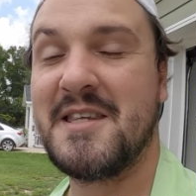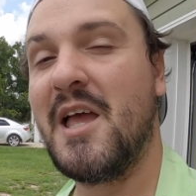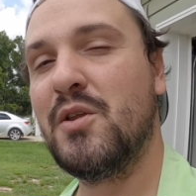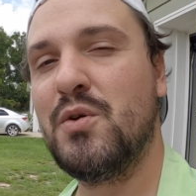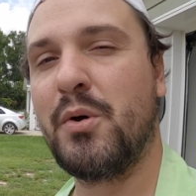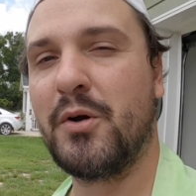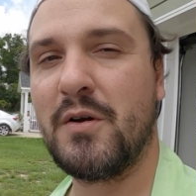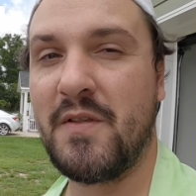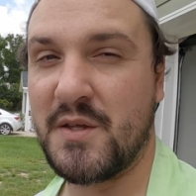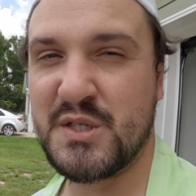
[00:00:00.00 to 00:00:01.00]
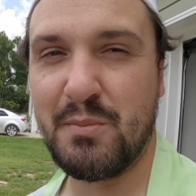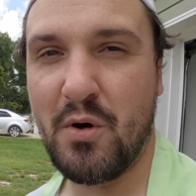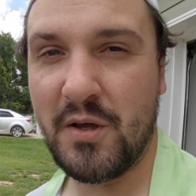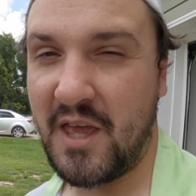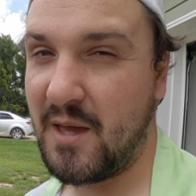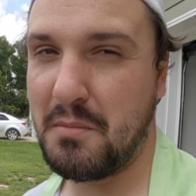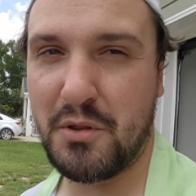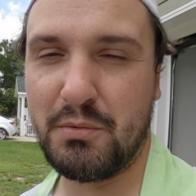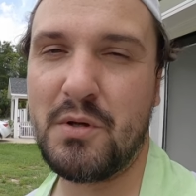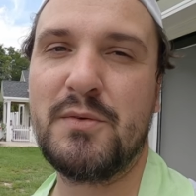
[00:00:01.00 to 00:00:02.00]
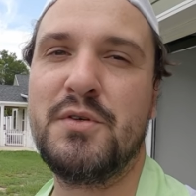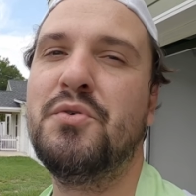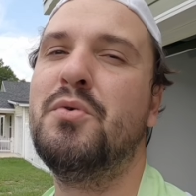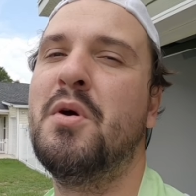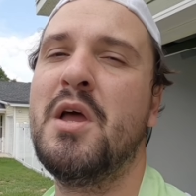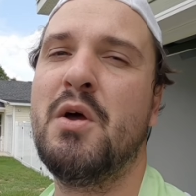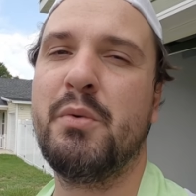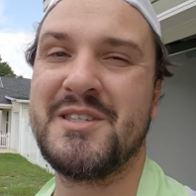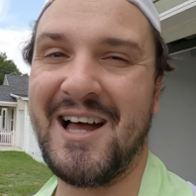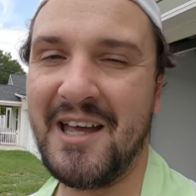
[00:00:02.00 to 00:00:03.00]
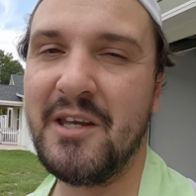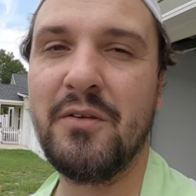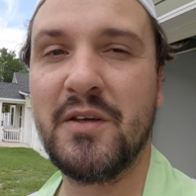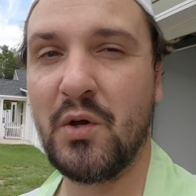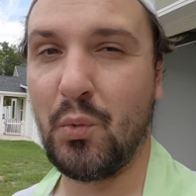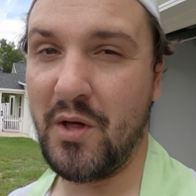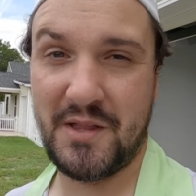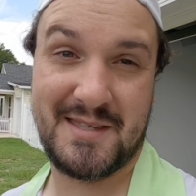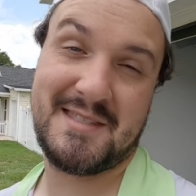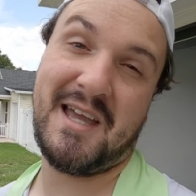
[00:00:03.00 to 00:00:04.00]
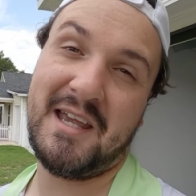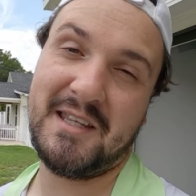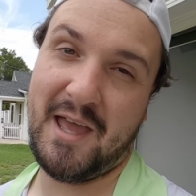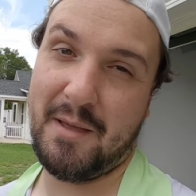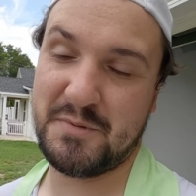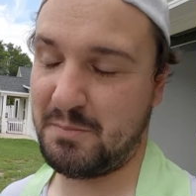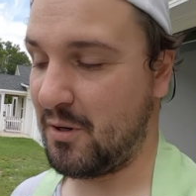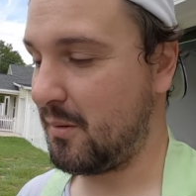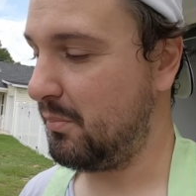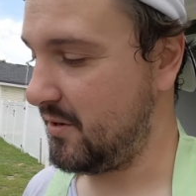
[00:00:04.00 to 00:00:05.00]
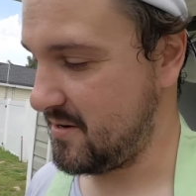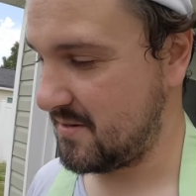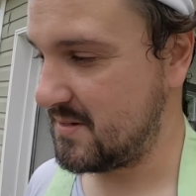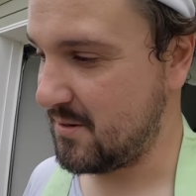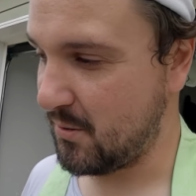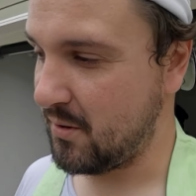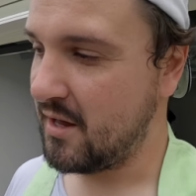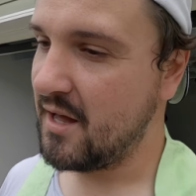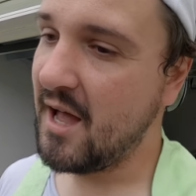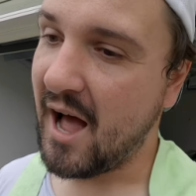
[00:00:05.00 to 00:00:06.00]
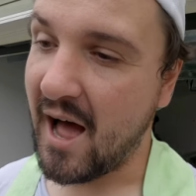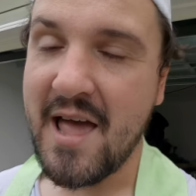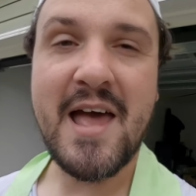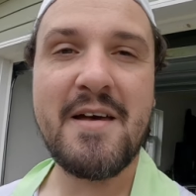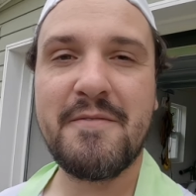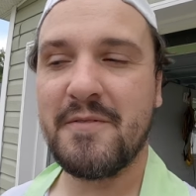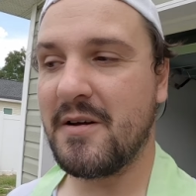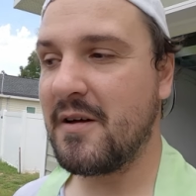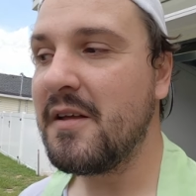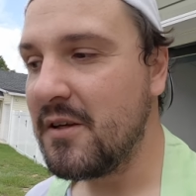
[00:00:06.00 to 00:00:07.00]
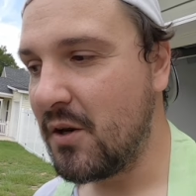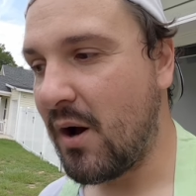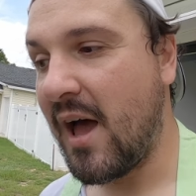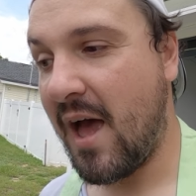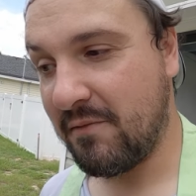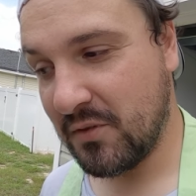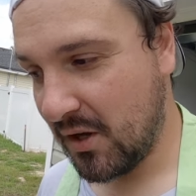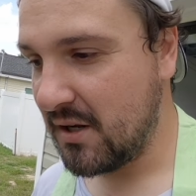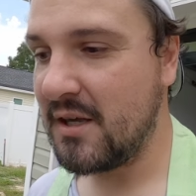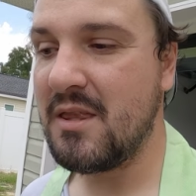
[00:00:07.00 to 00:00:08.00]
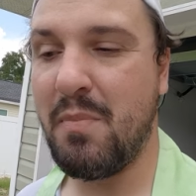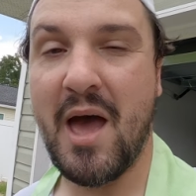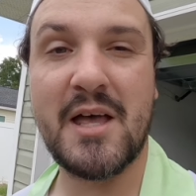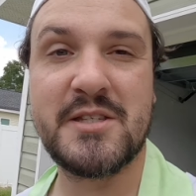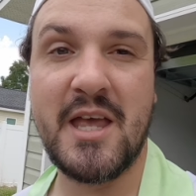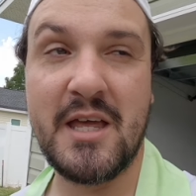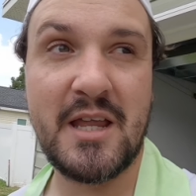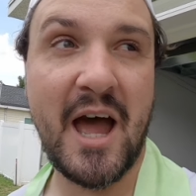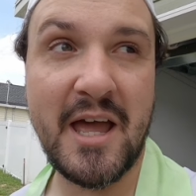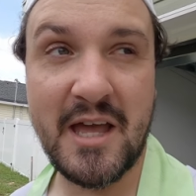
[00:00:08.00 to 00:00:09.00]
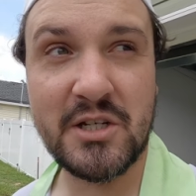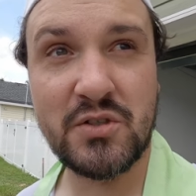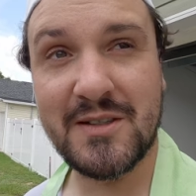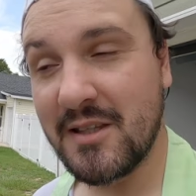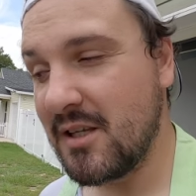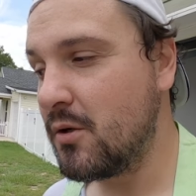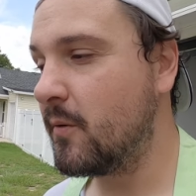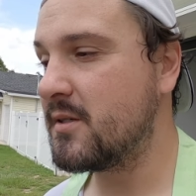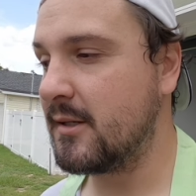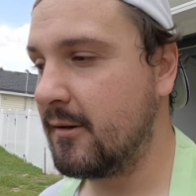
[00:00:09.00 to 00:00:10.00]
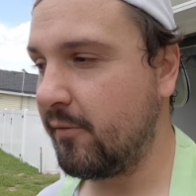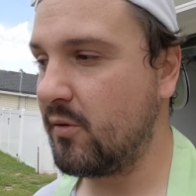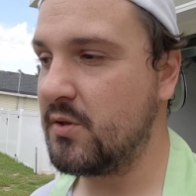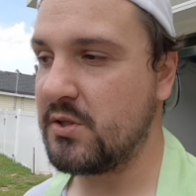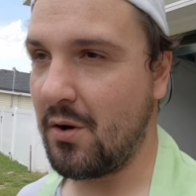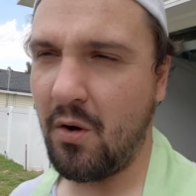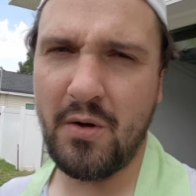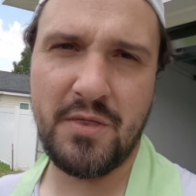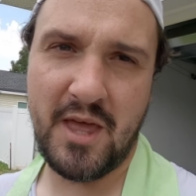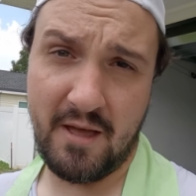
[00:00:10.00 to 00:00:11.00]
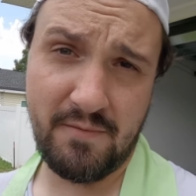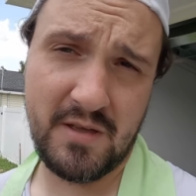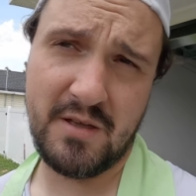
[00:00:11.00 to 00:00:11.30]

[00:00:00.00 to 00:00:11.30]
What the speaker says: sound you heard of that small cam 302 was idling with side gap spark plugs. So I have, I have done it in the past, and I actually did notice a difference on that